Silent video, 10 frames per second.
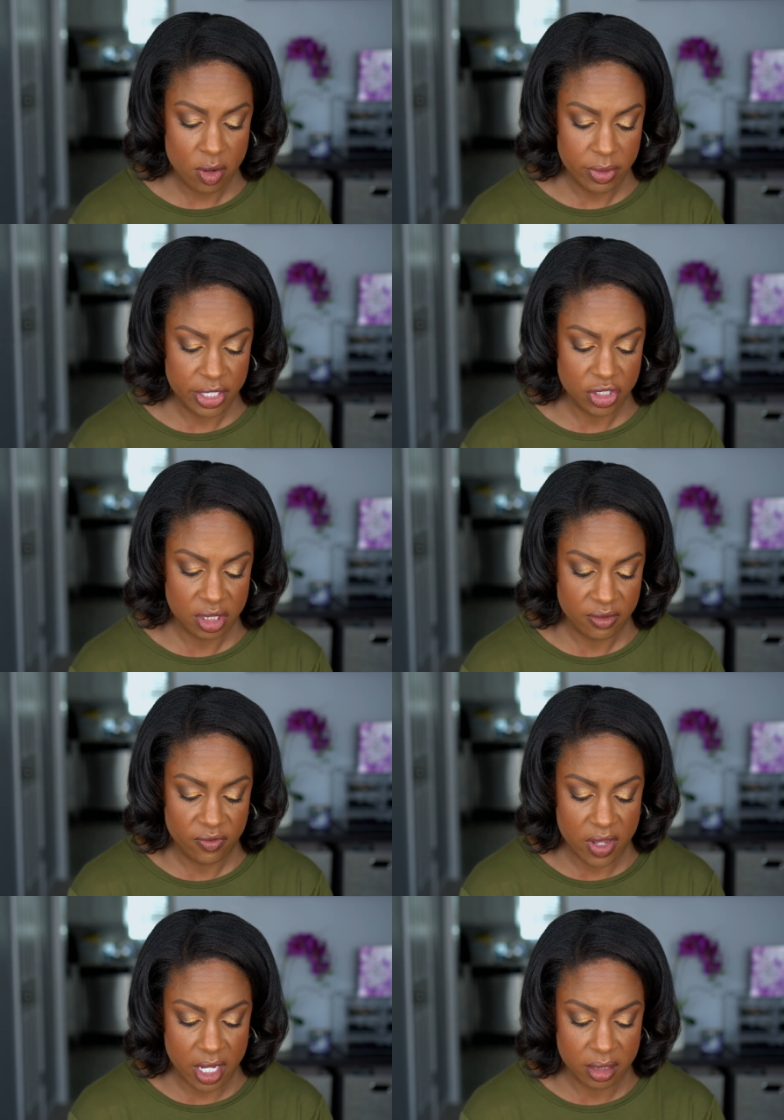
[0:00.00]
Outrageous
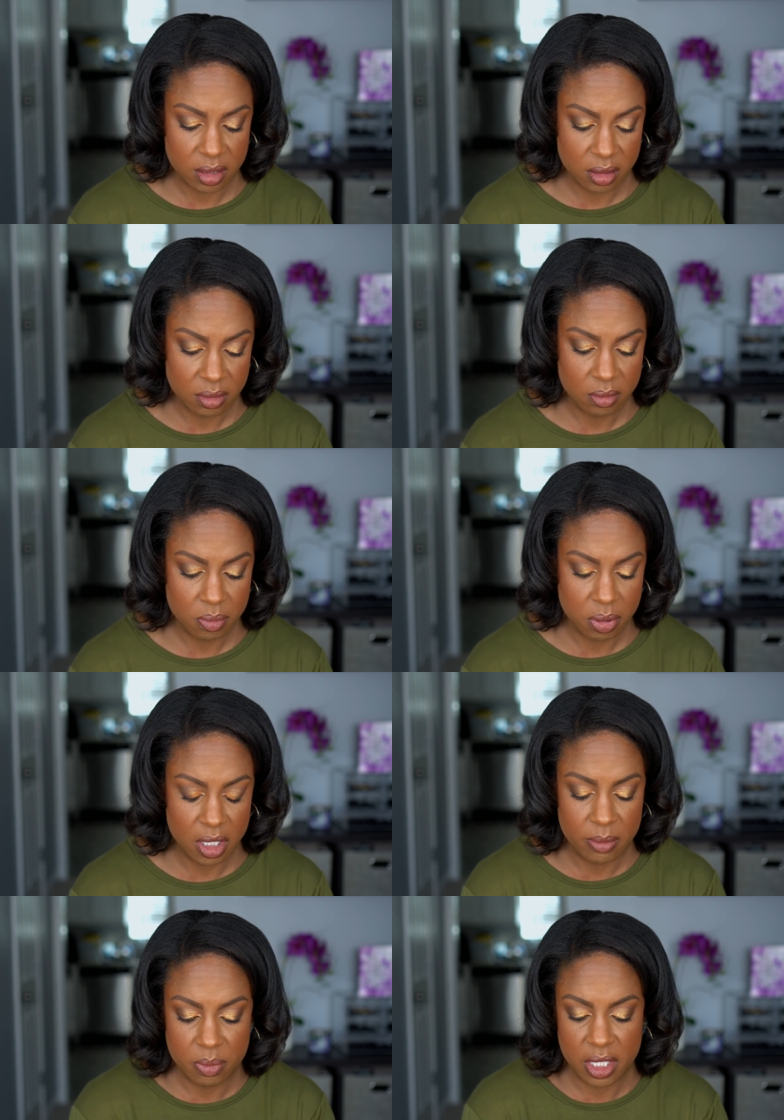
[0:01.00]
Effect
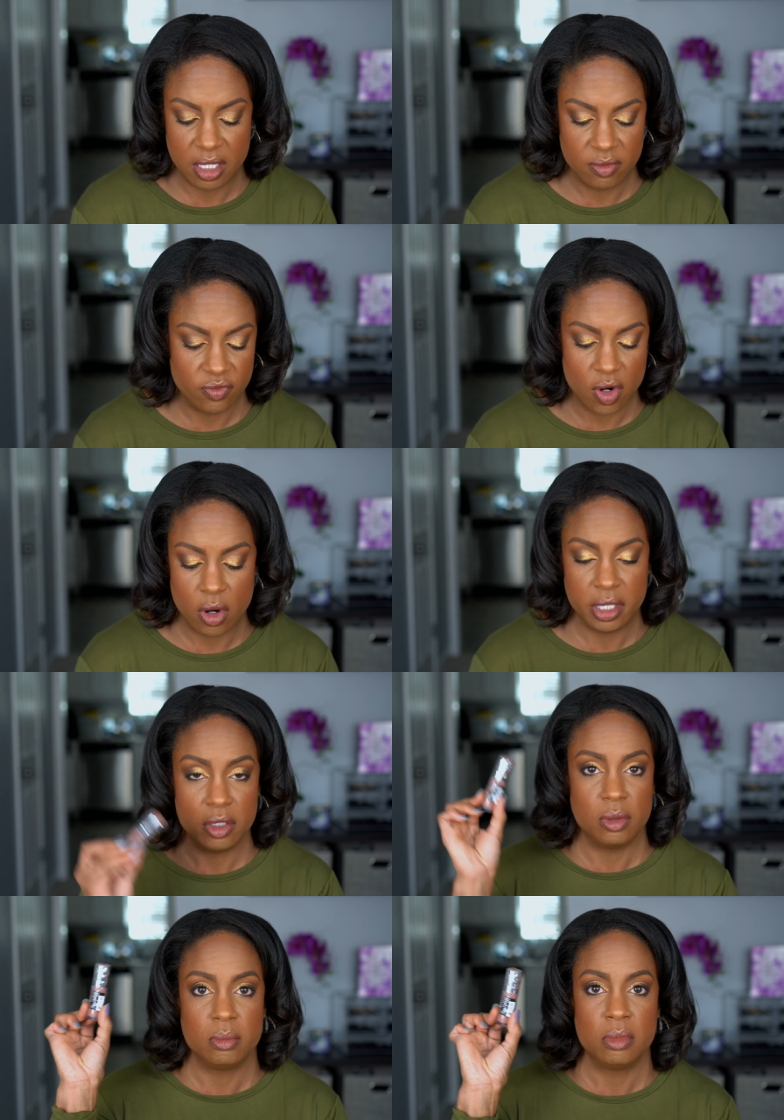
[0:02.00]
Plumping
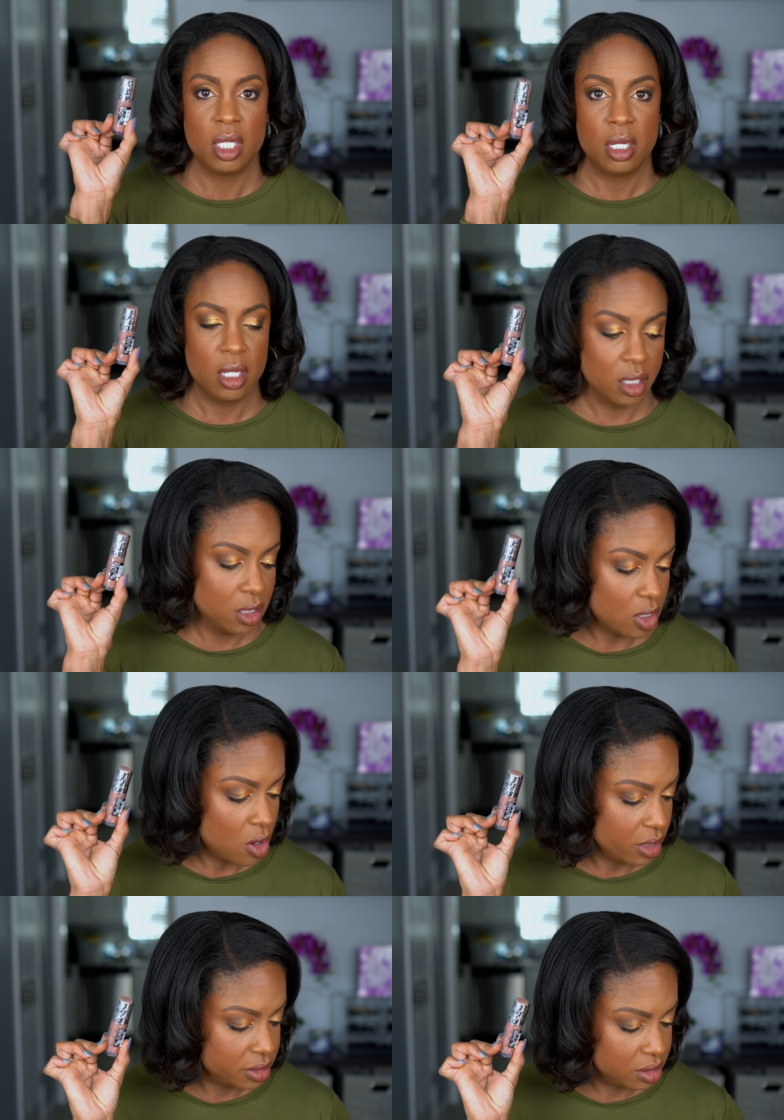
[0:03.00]
Volume
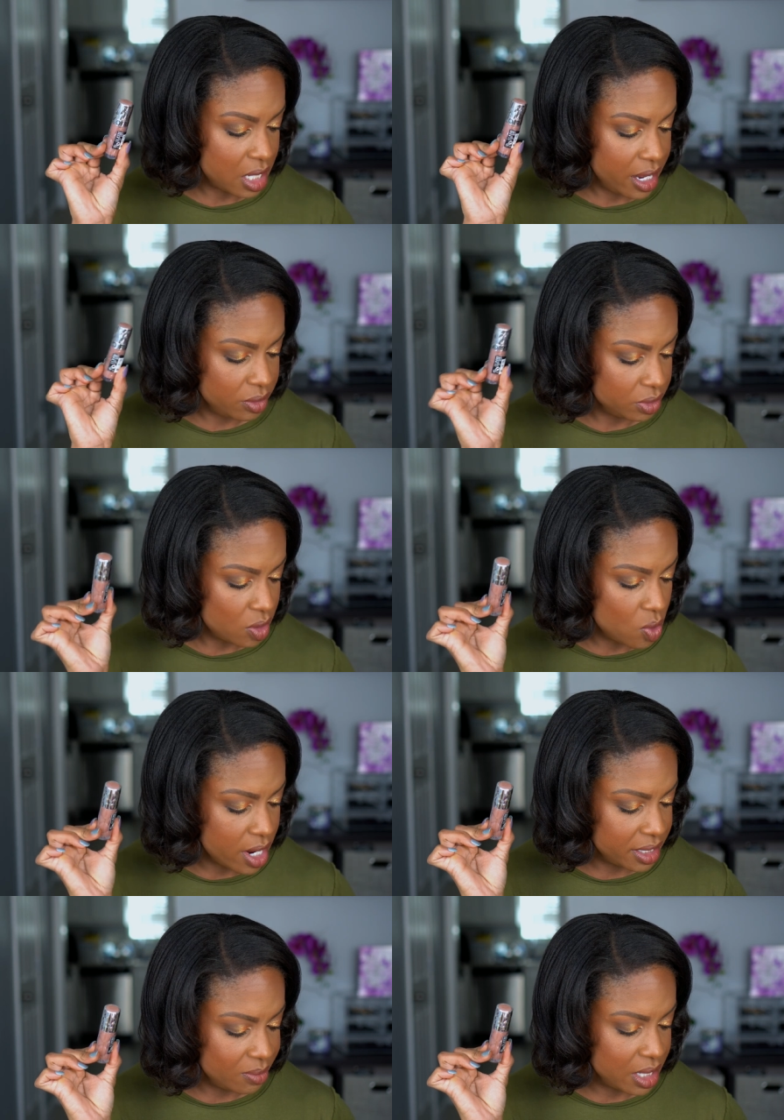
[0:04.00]
gloss. I don't know
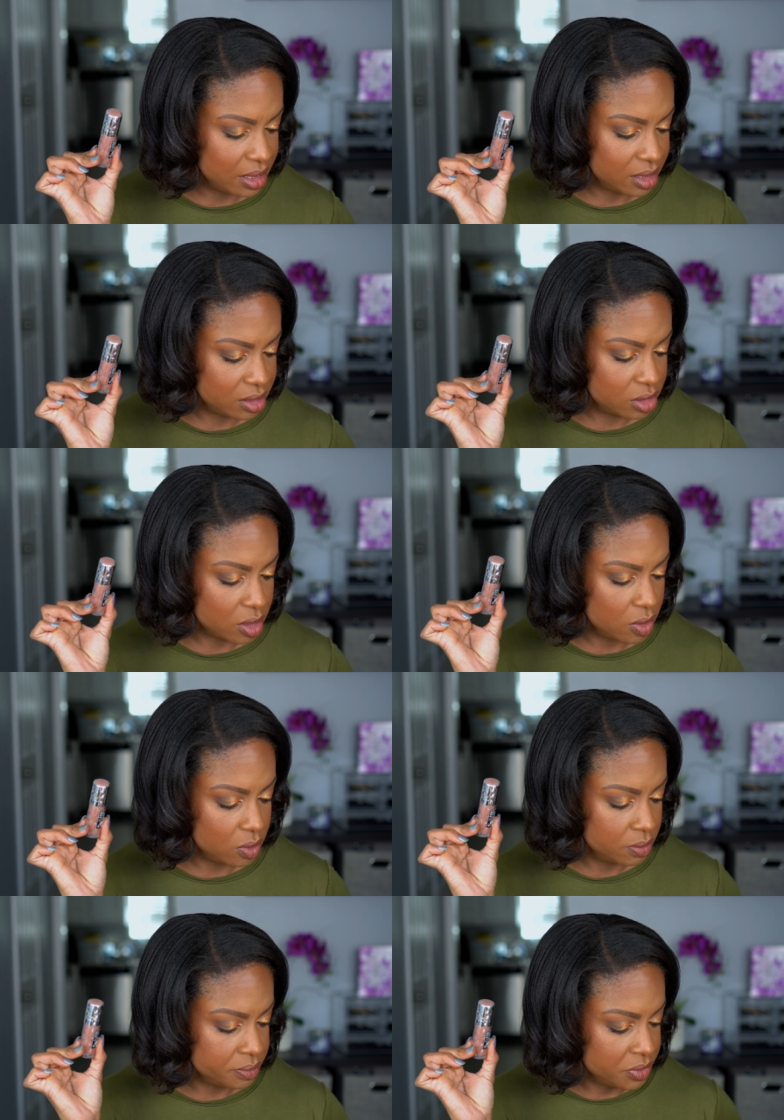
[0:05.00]
why they make this
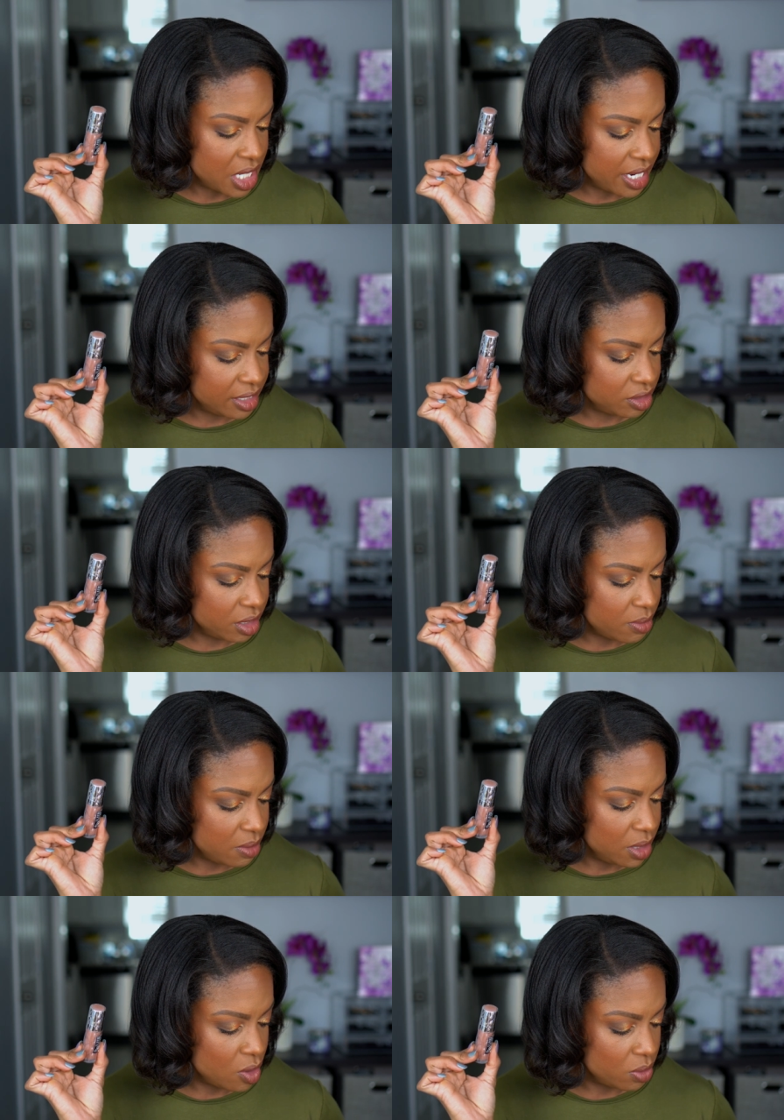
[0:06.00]
so. I guess they're gonna
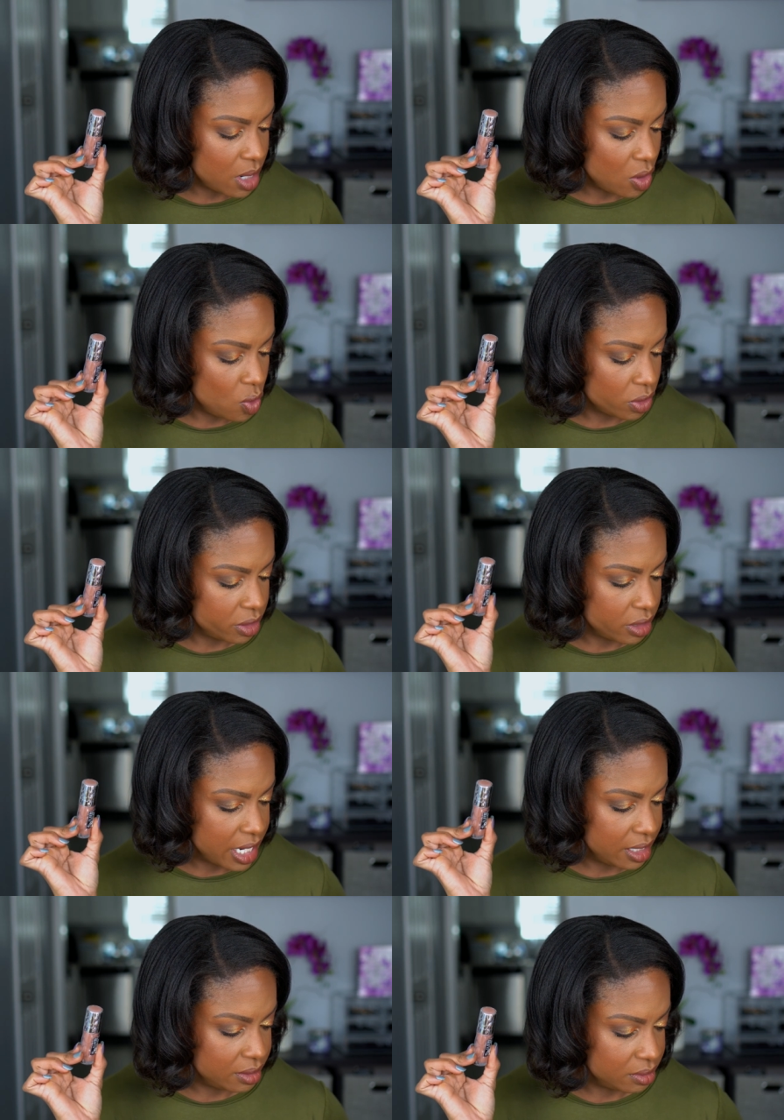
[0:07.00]
make me go to my order
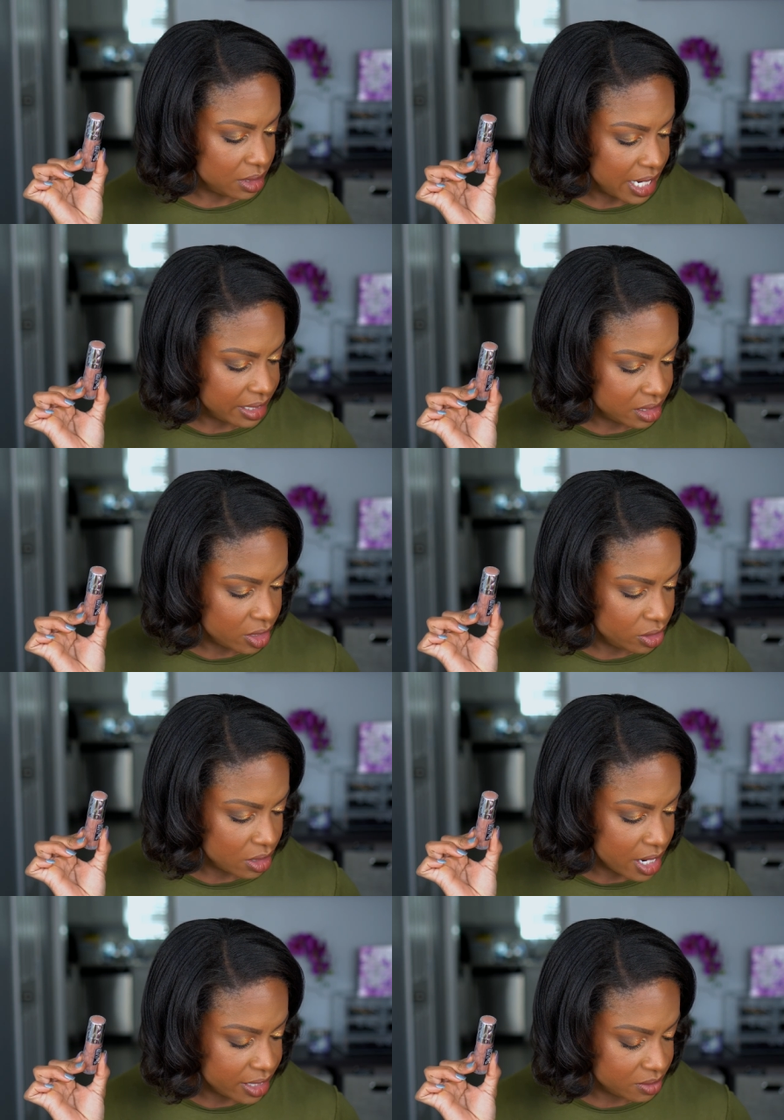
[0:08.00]
and like tell you
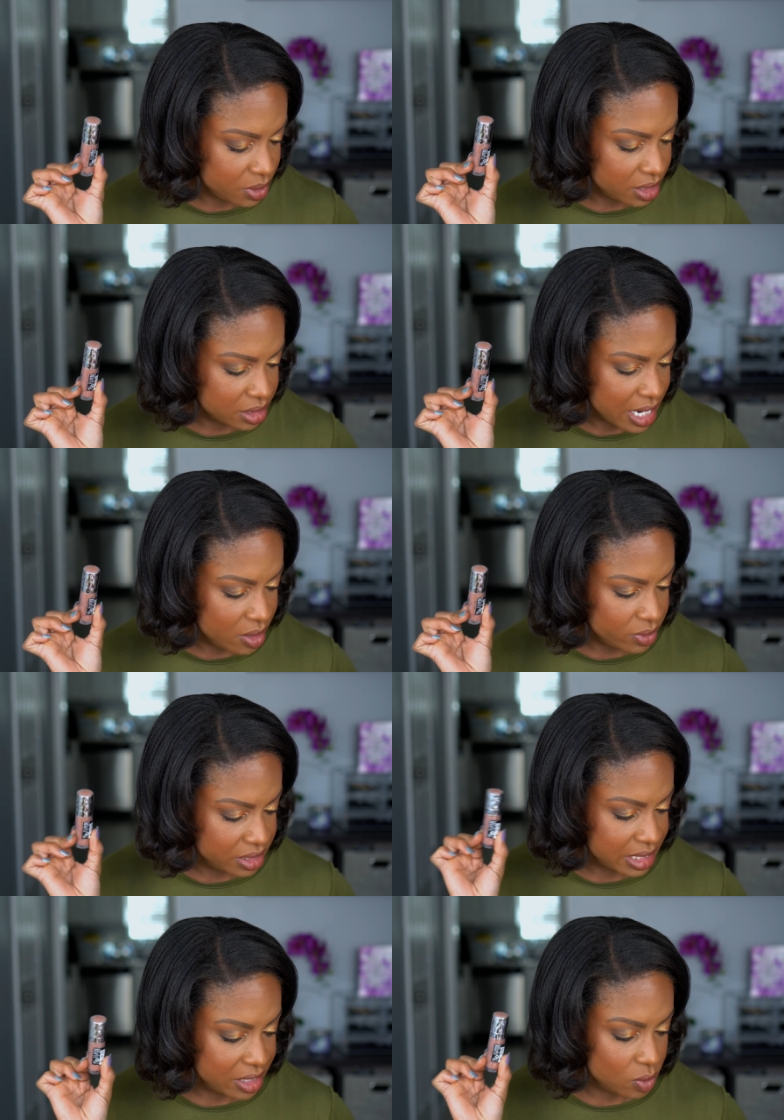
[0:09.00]
guys because I don't want
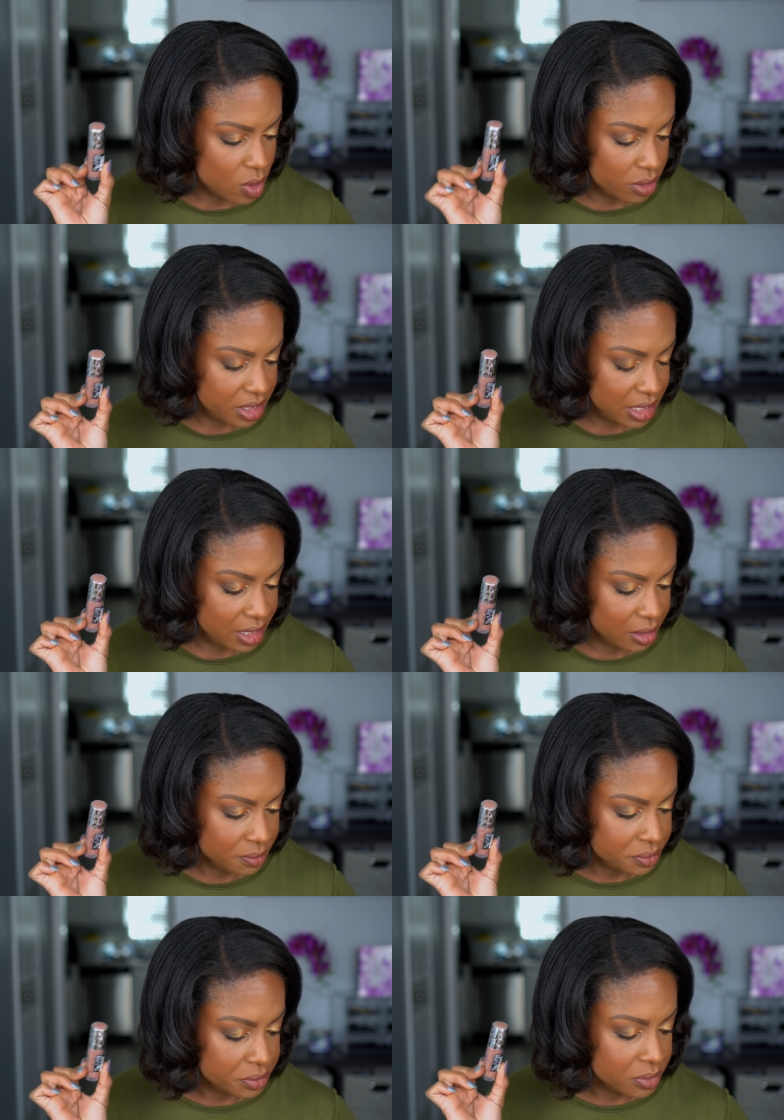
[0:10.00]
to say the wrong thing.